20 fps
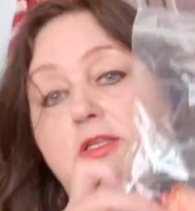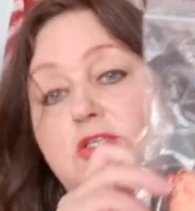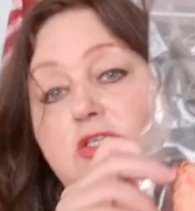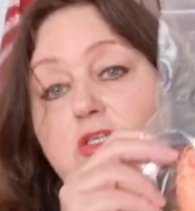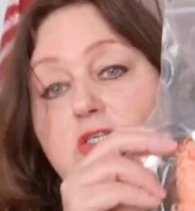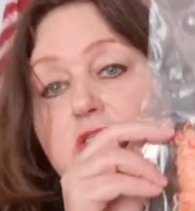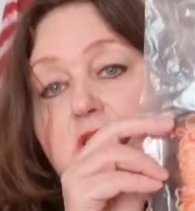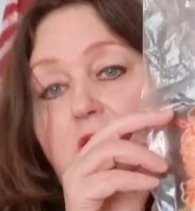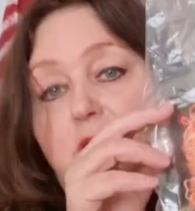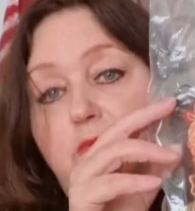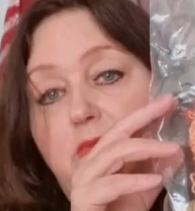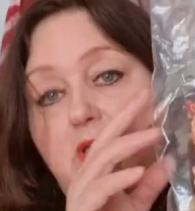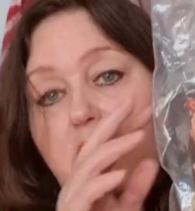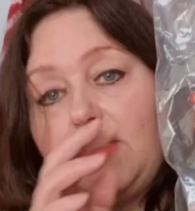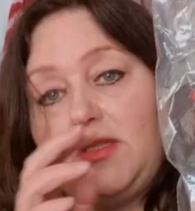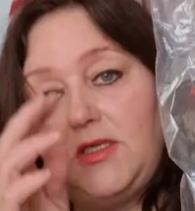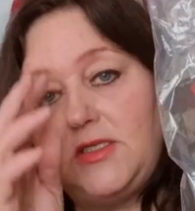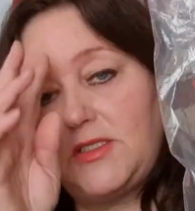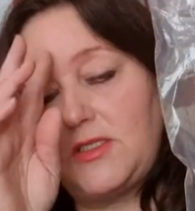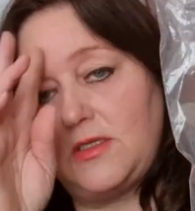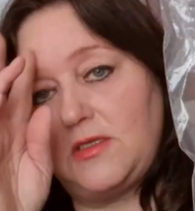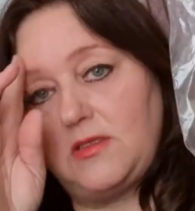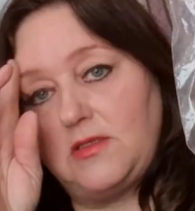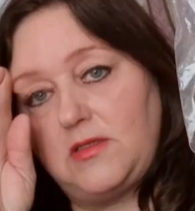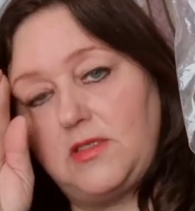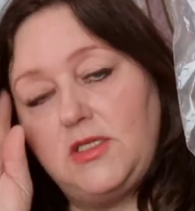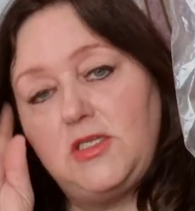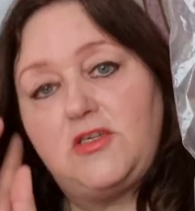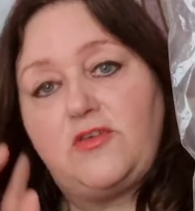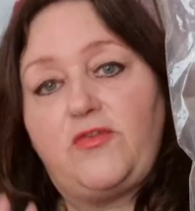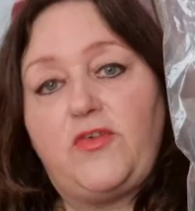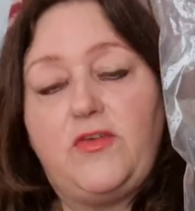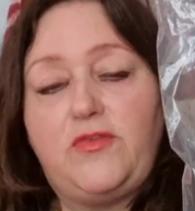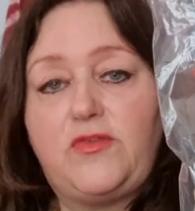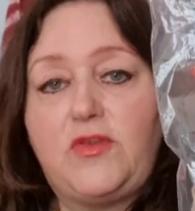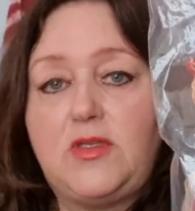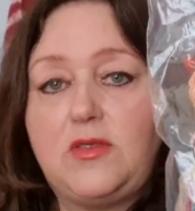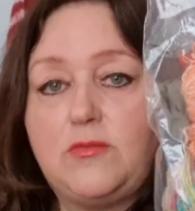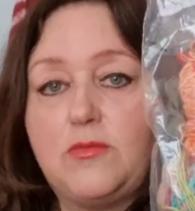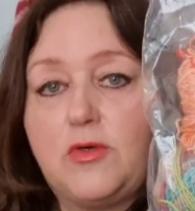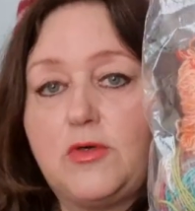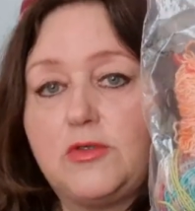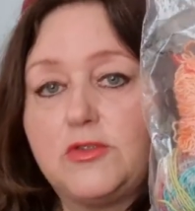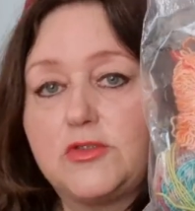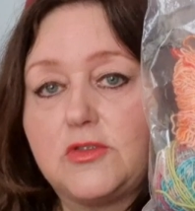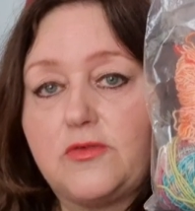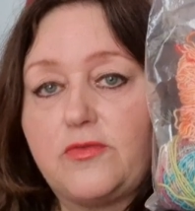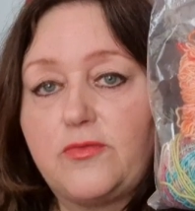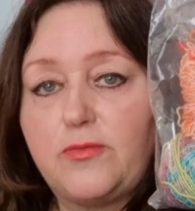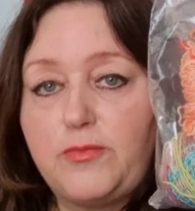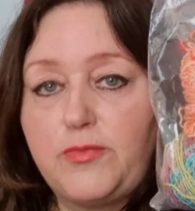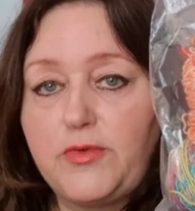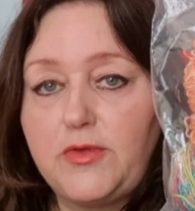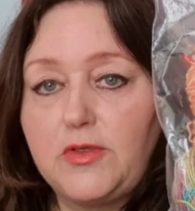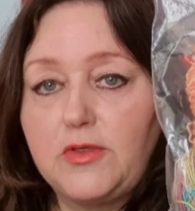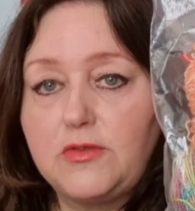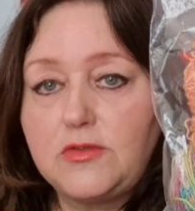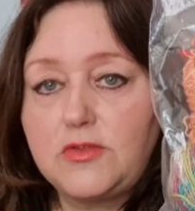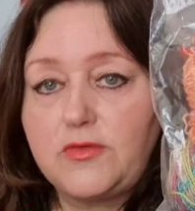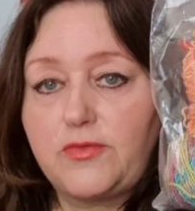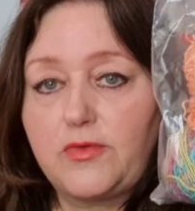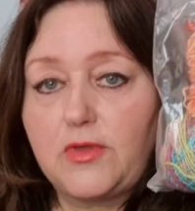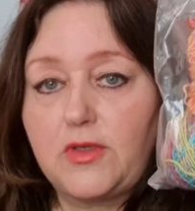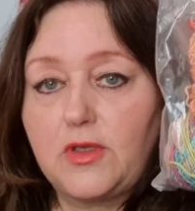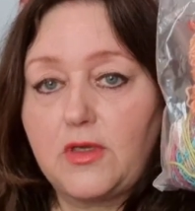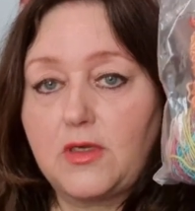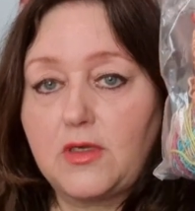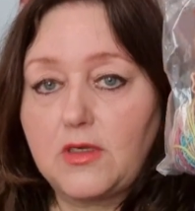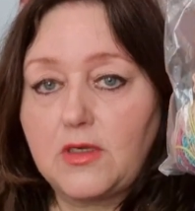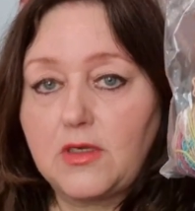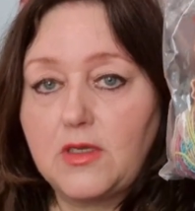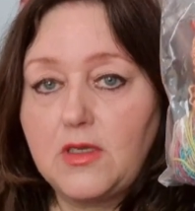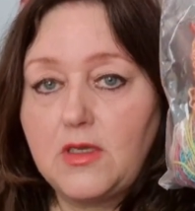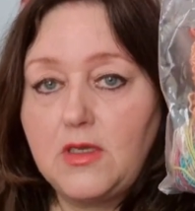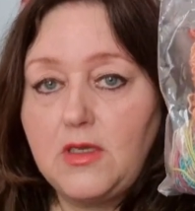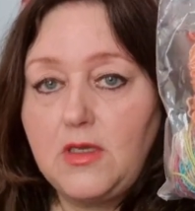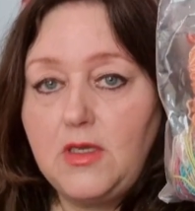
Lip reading: and she sent me these 15 balls of beautiful yarn.